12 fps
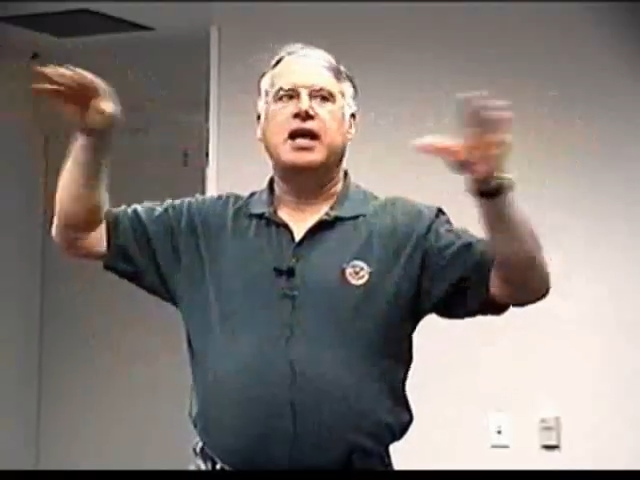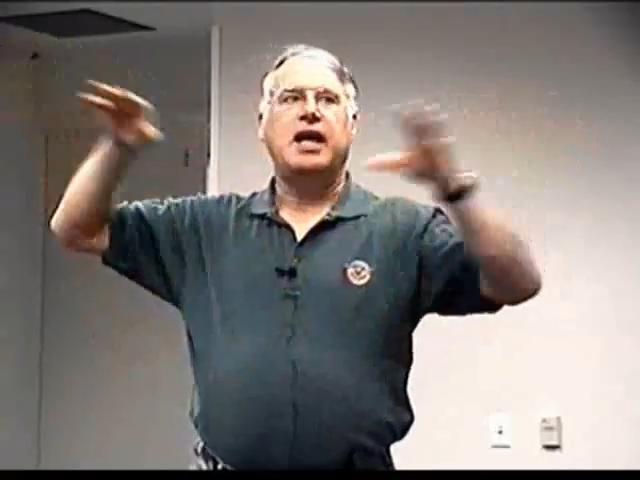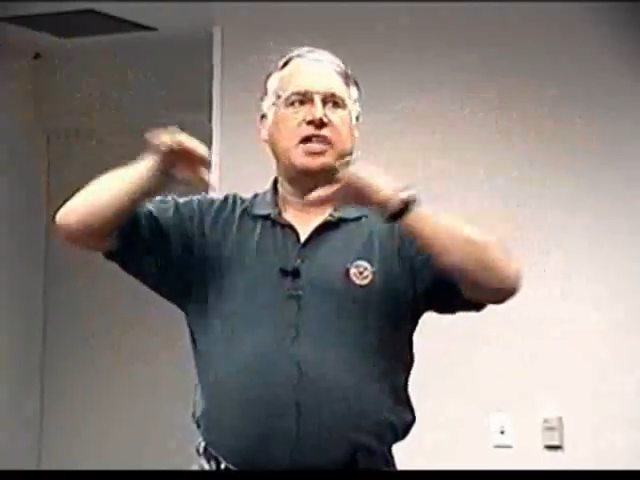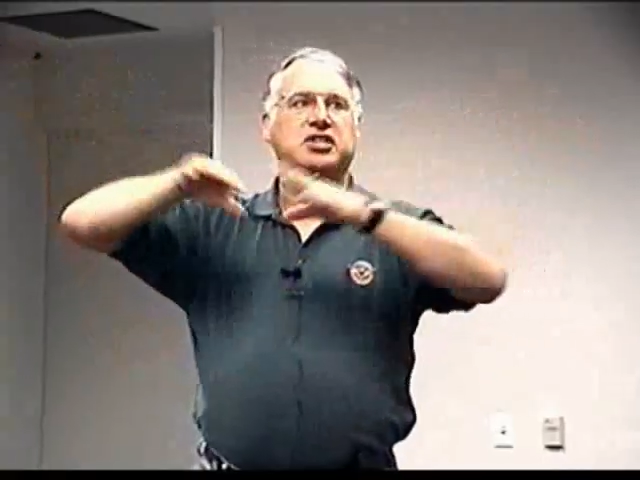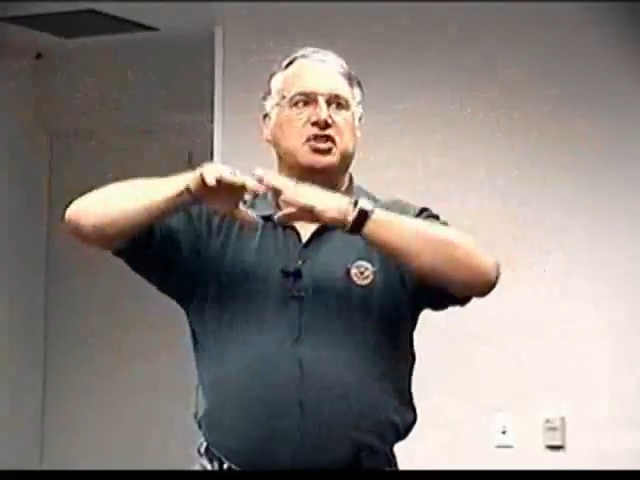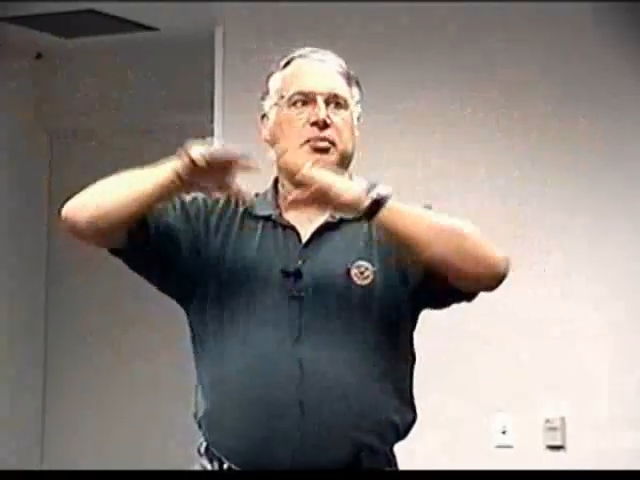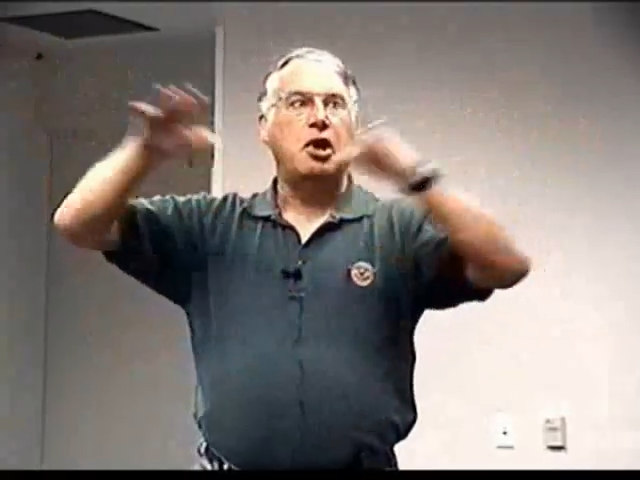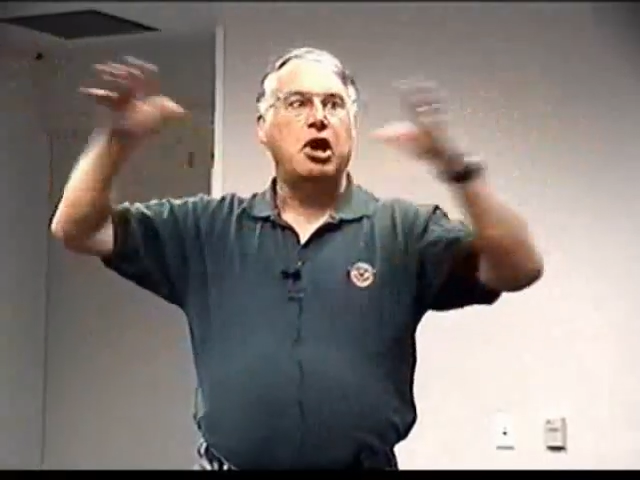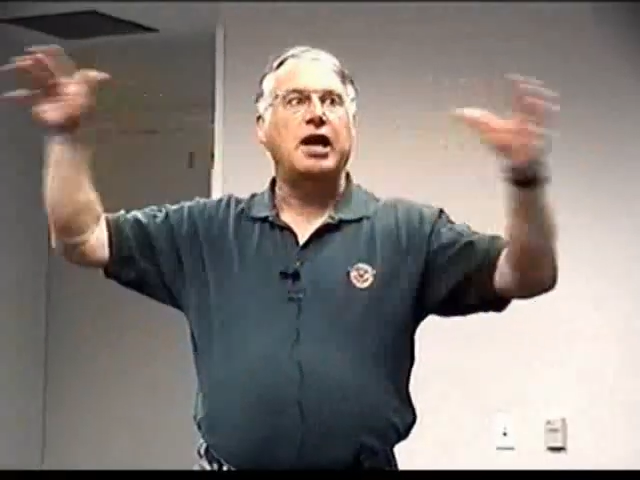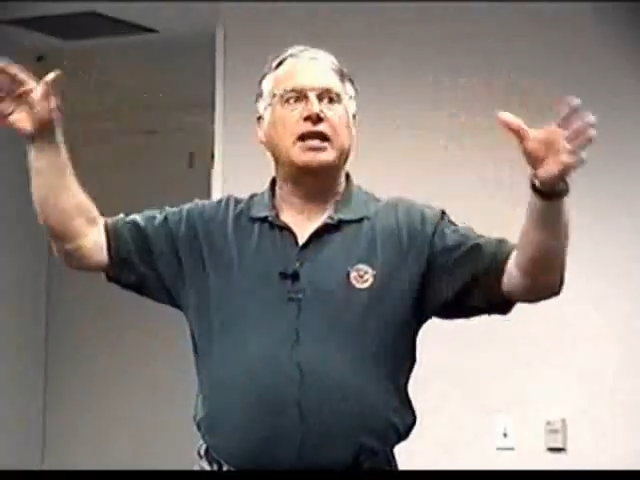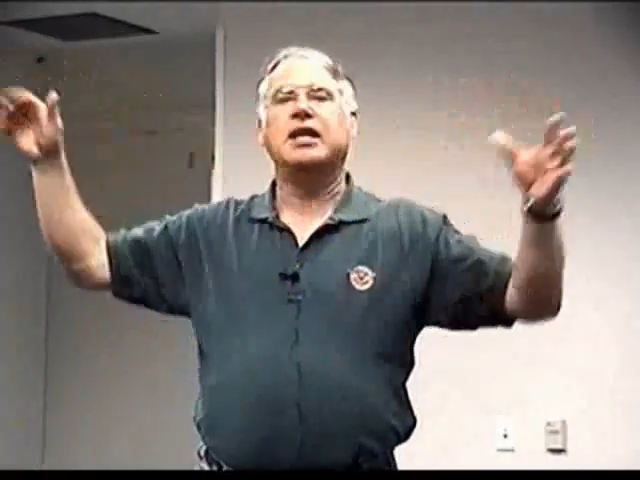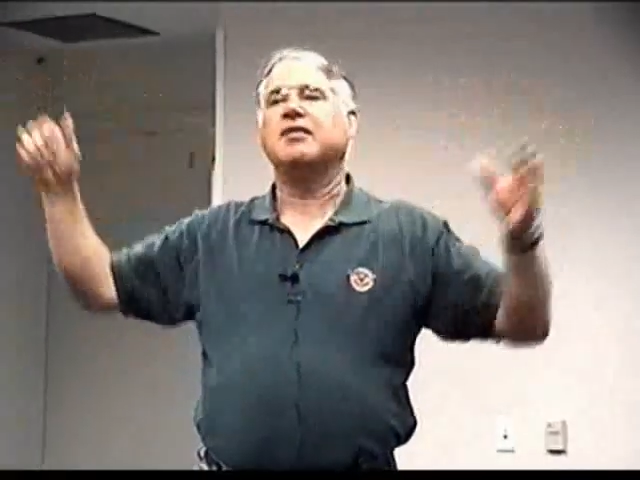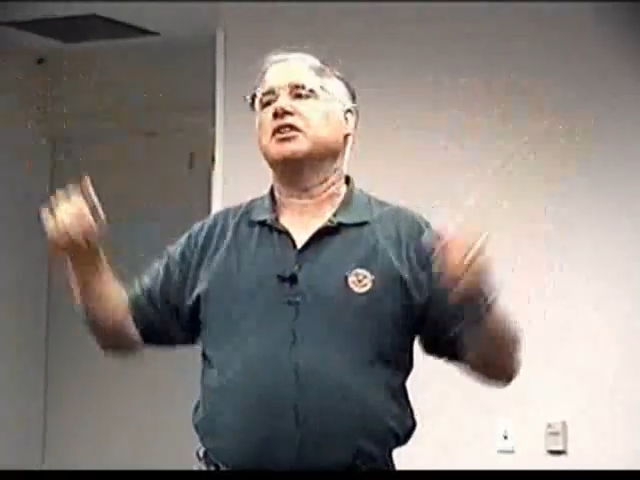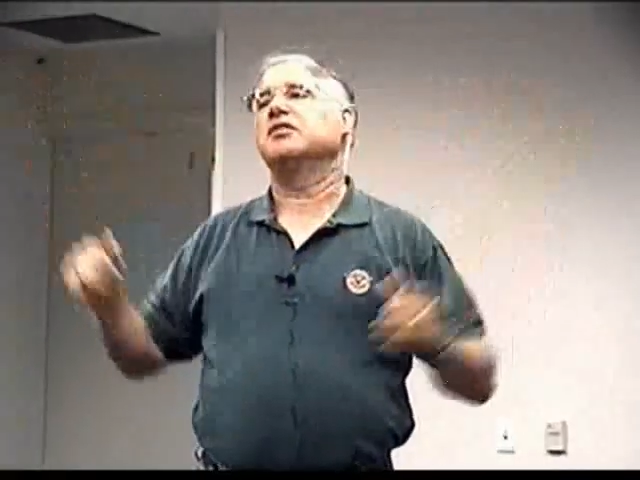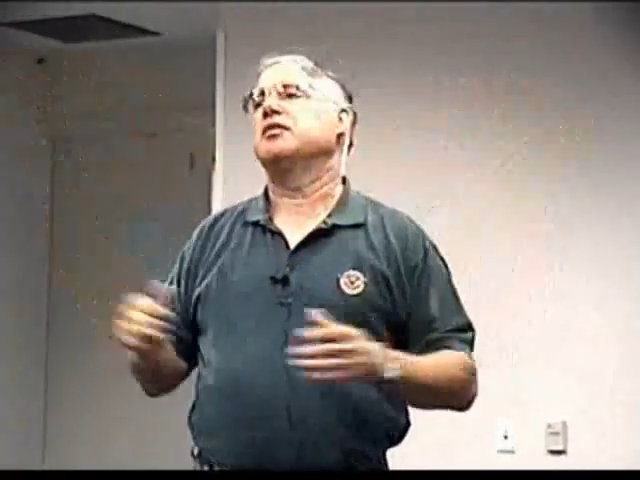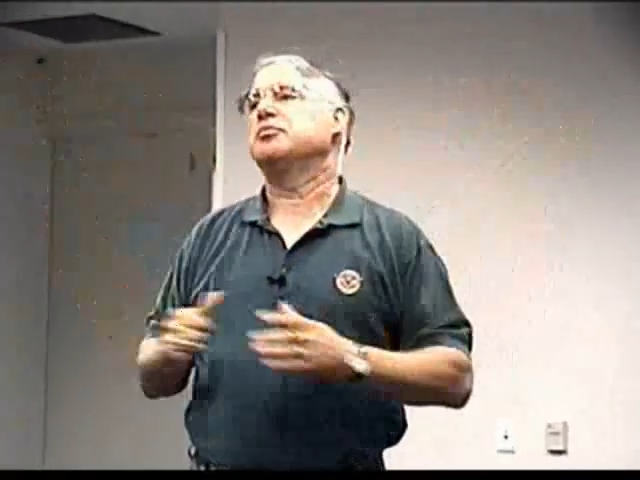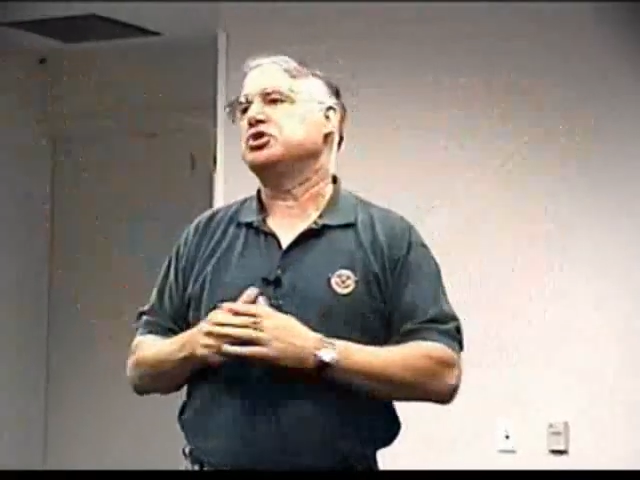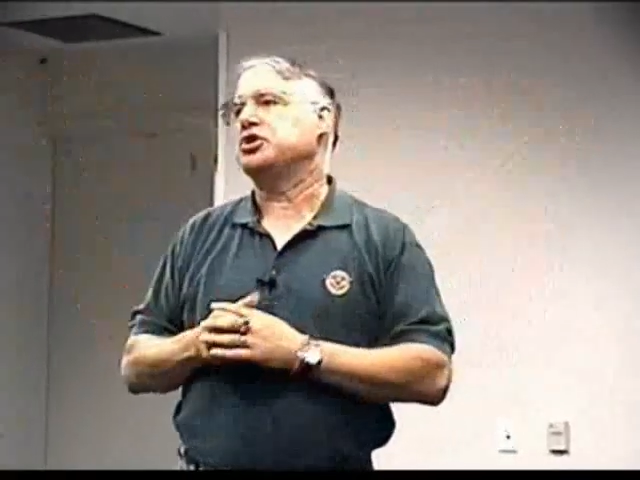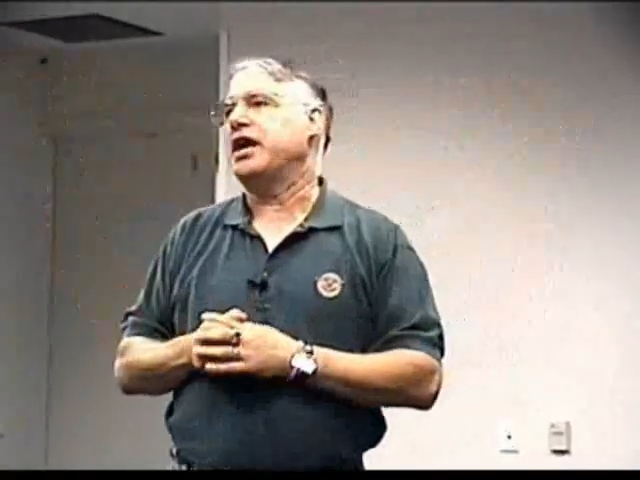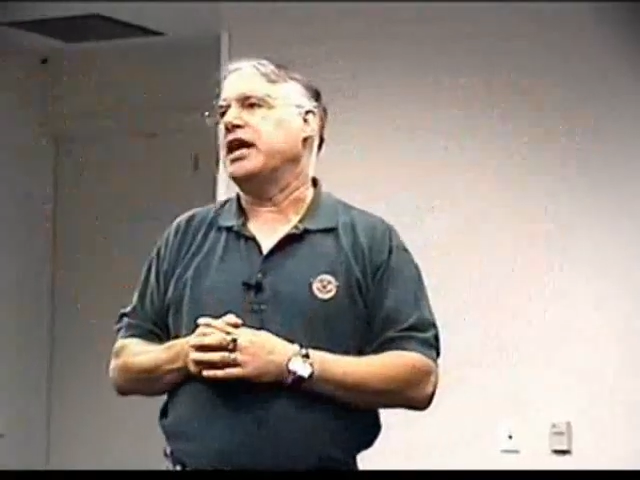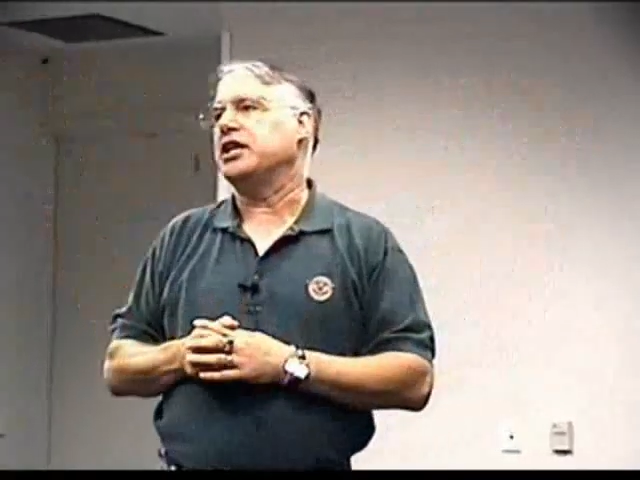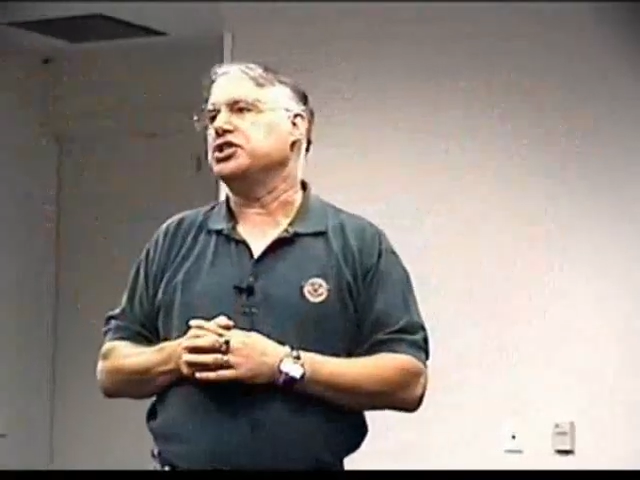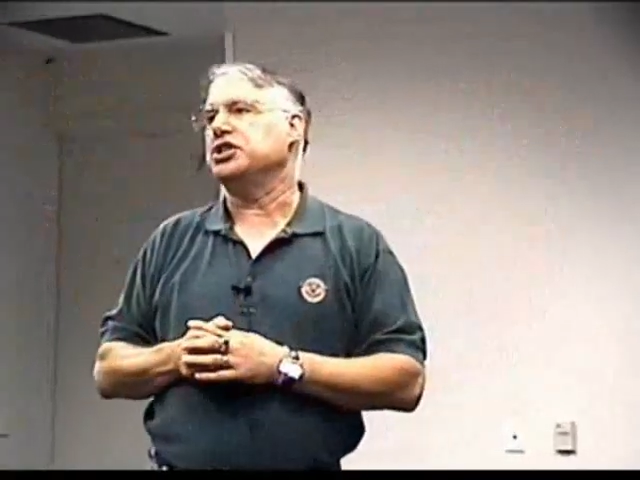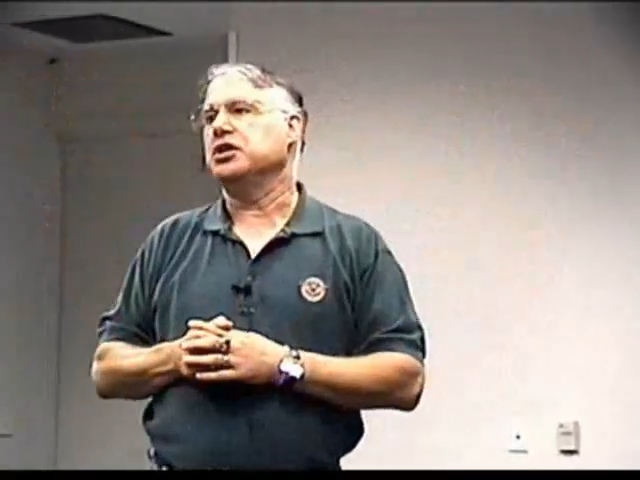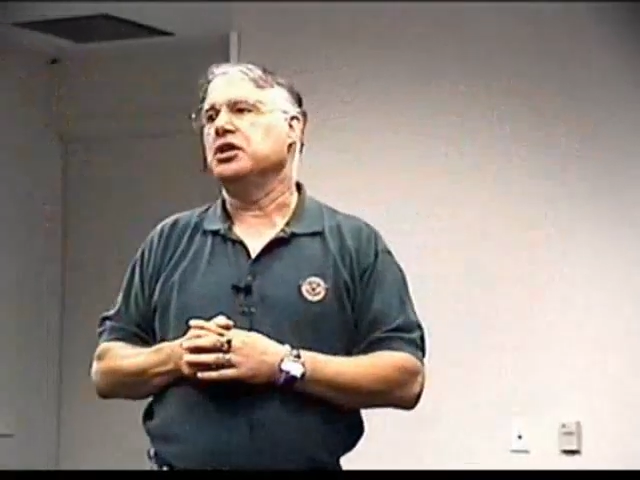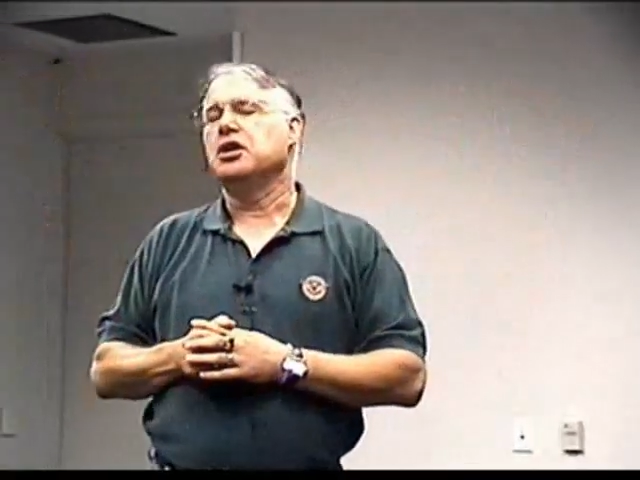at some high level of abstraction,